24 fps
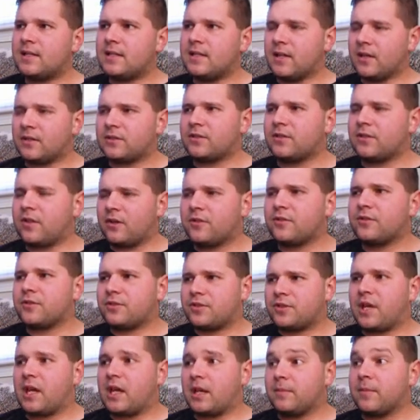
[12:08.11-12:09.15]
doesn't
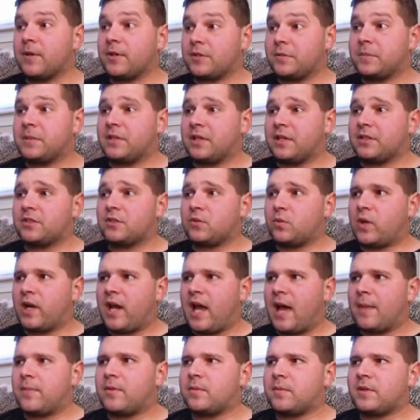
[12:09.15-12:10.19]
understand much because of what
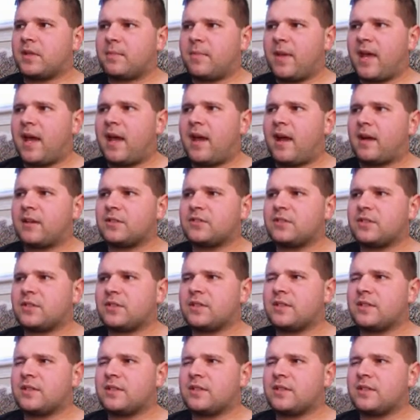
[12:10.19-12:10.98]
happened to him in the past.